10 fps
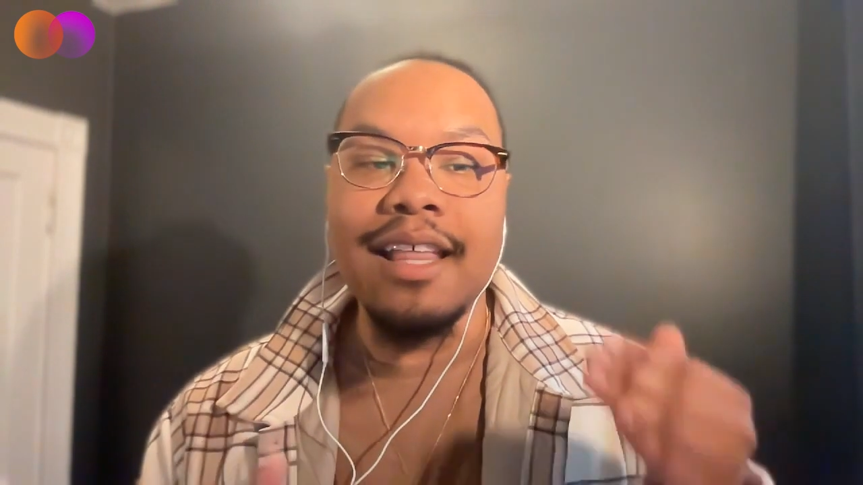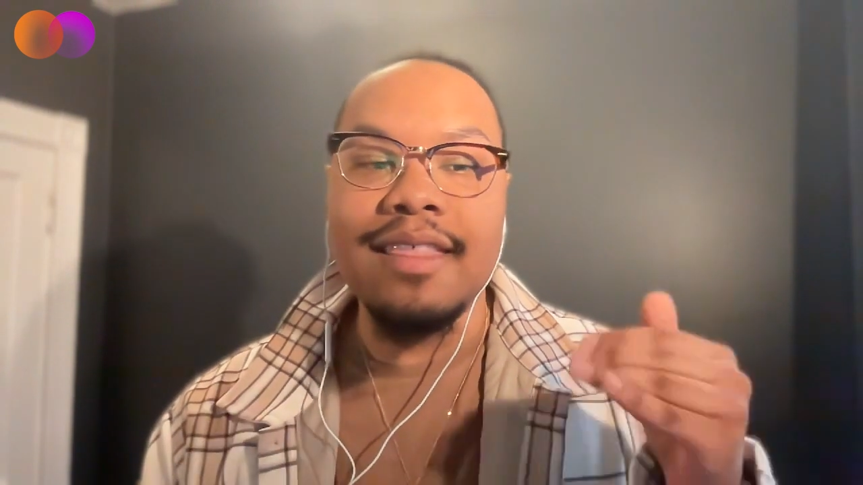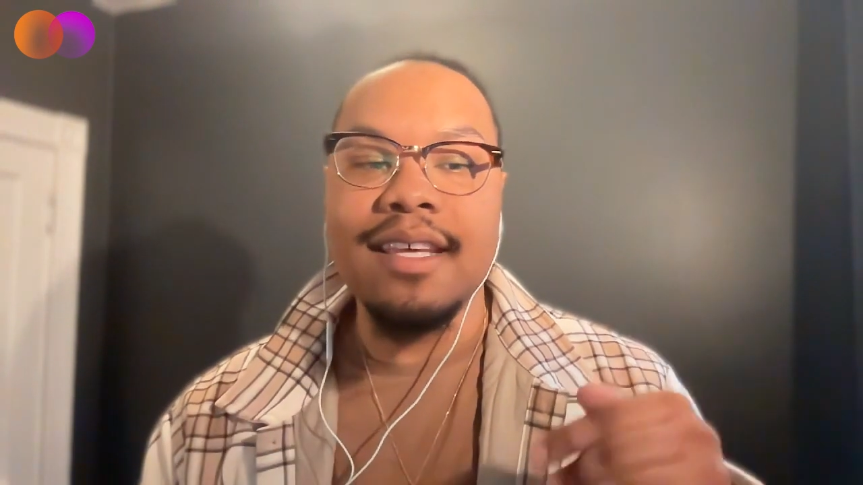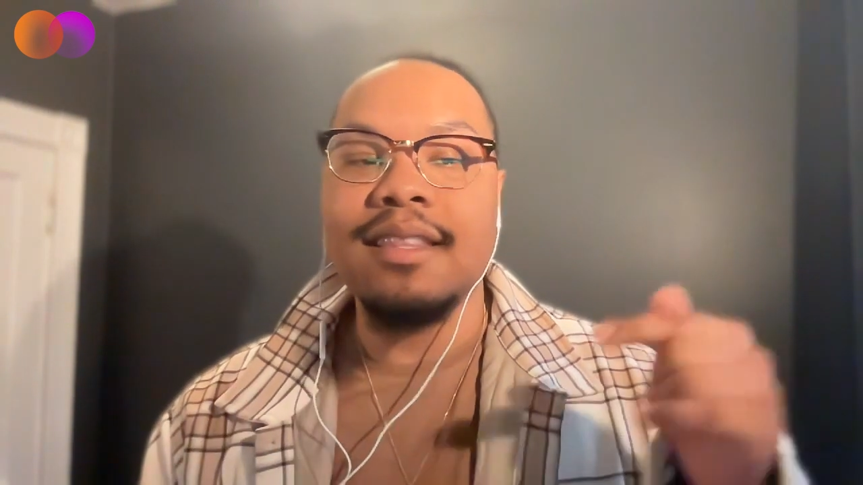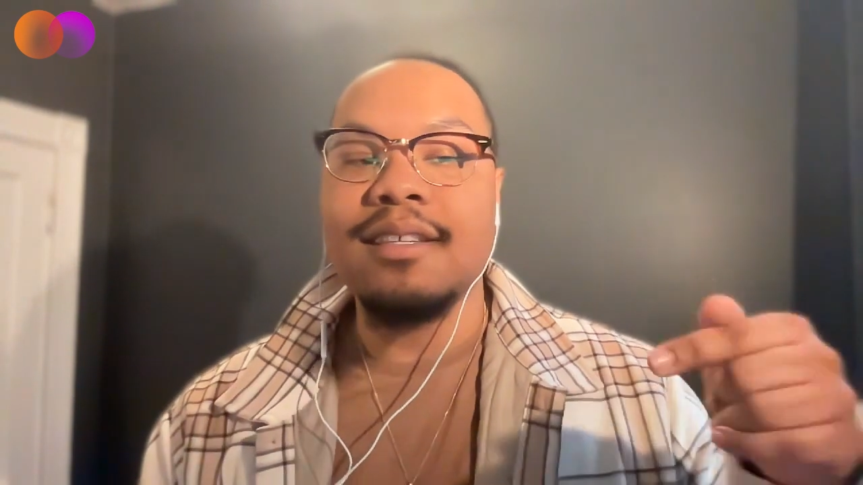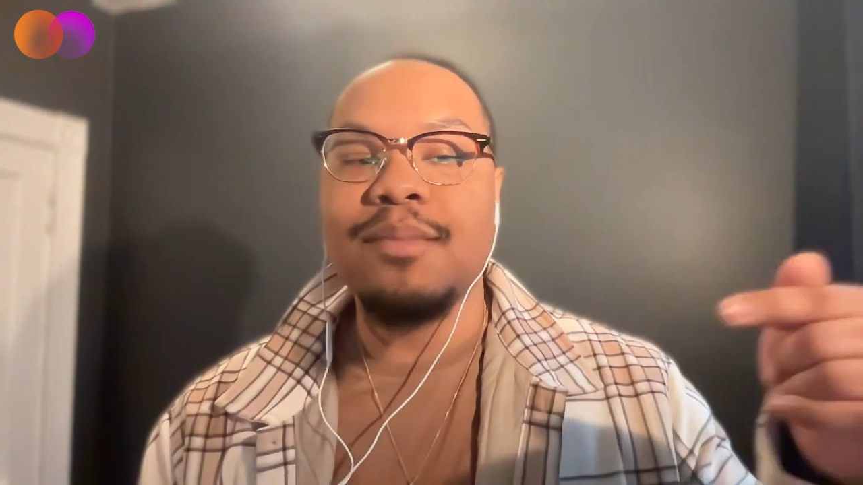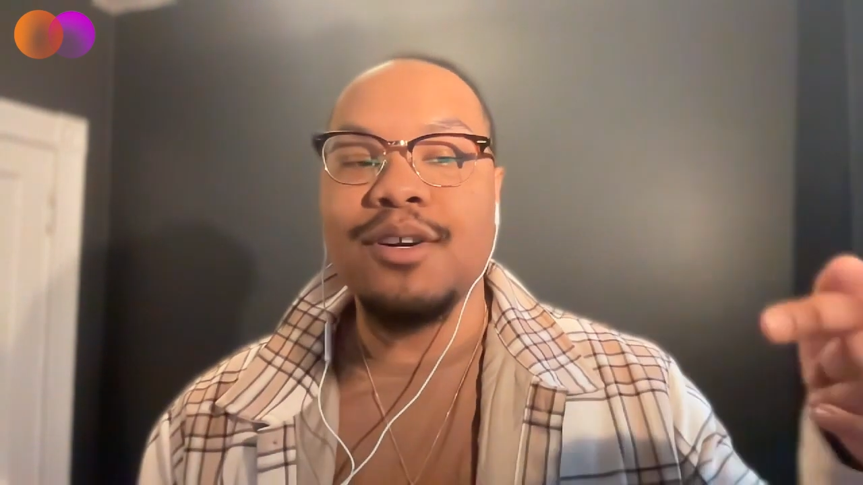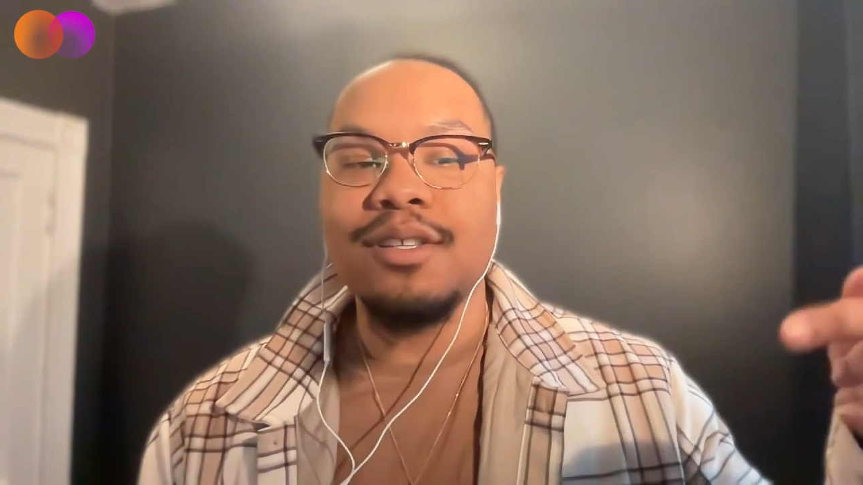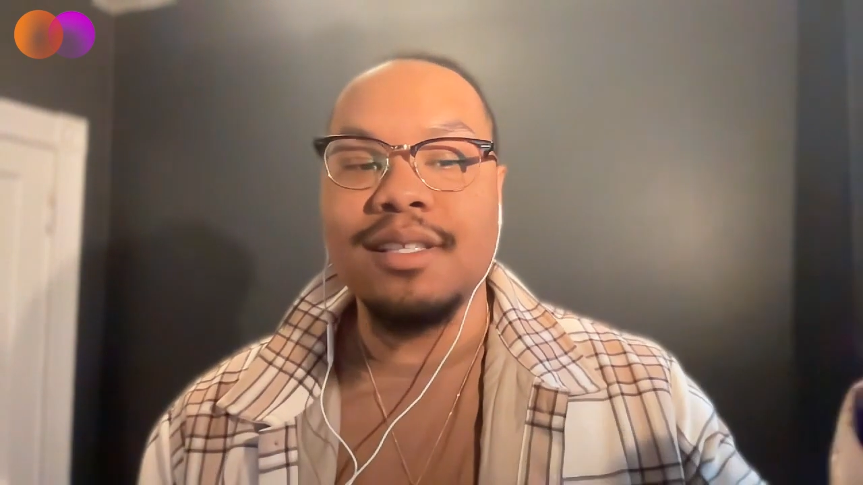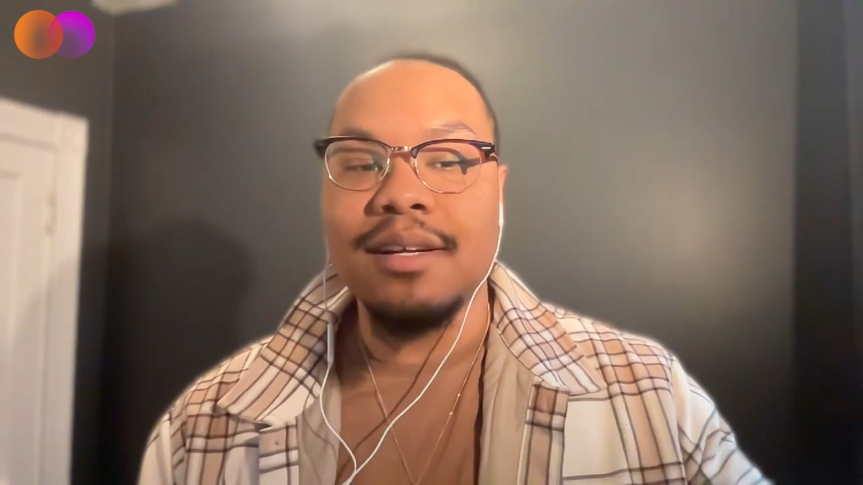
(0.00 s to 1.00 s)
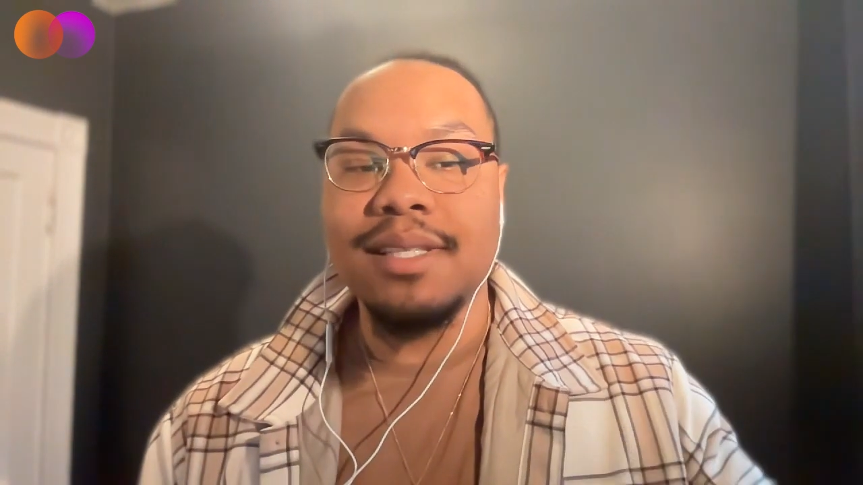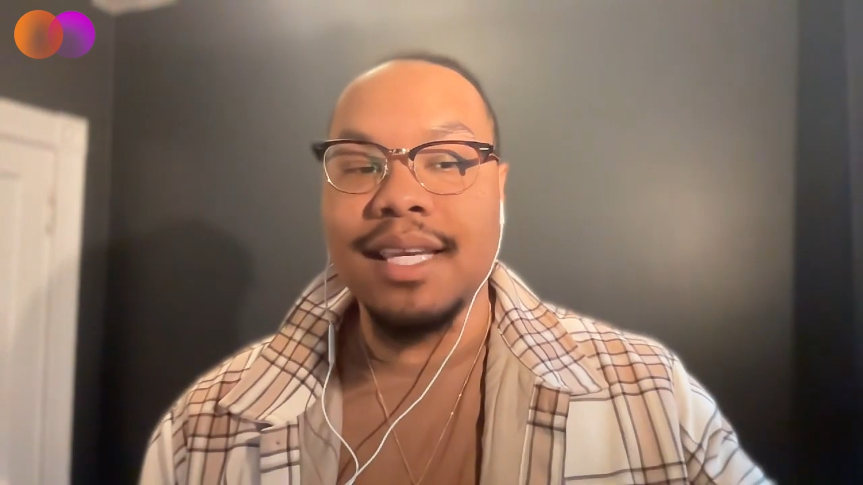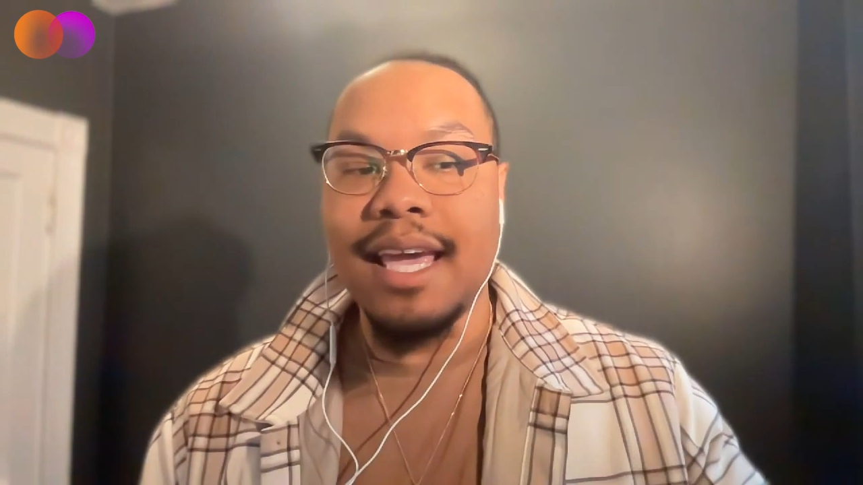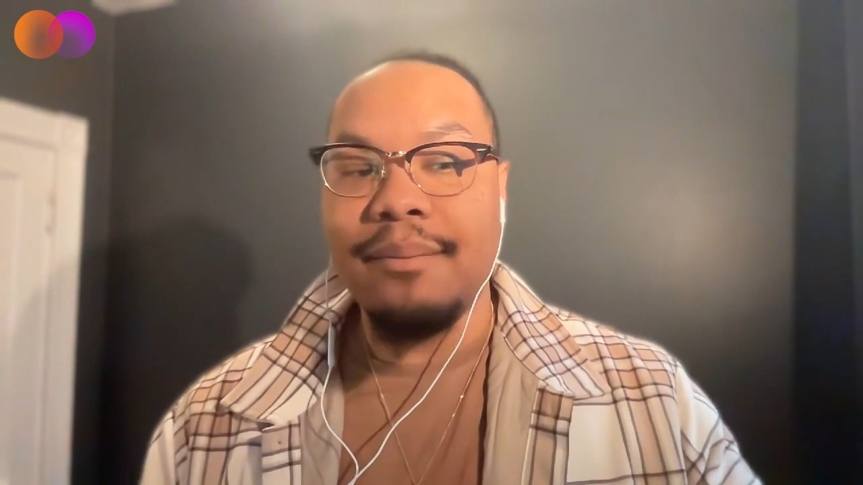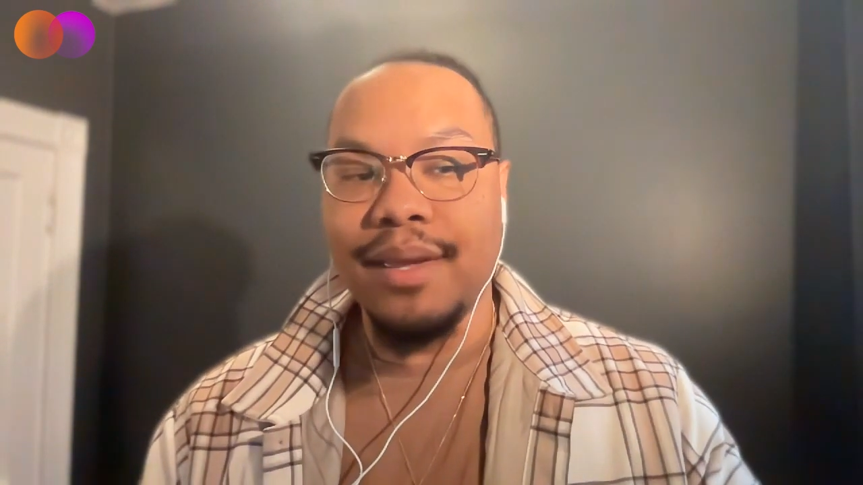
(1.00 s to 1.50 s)
and think this person's out to
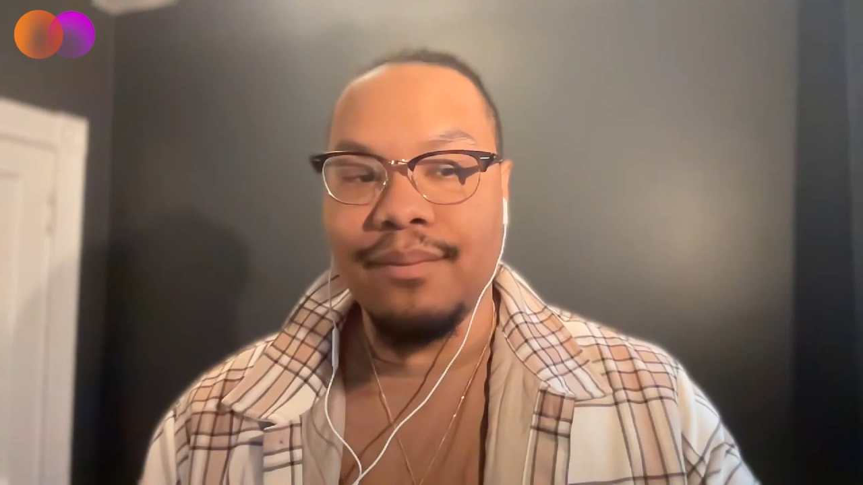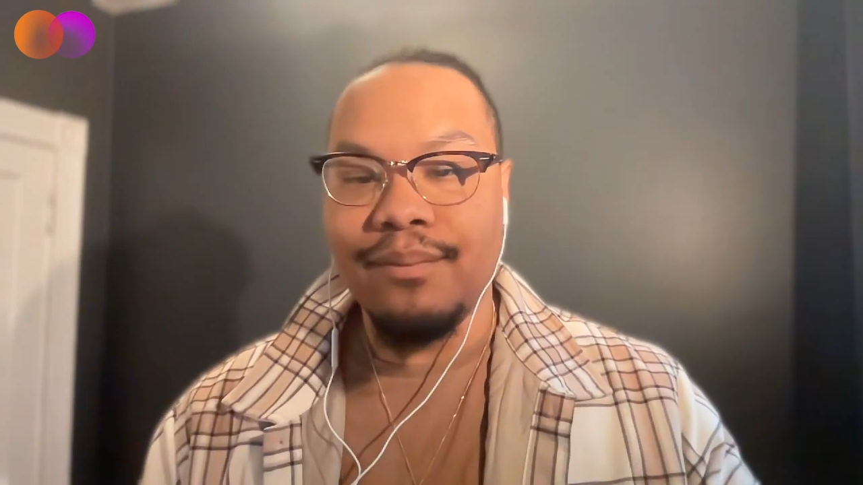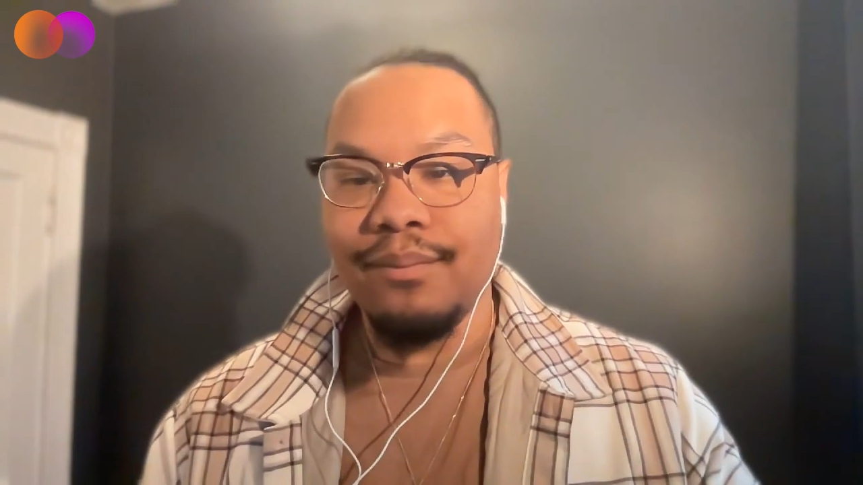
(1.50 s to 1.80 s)
get me.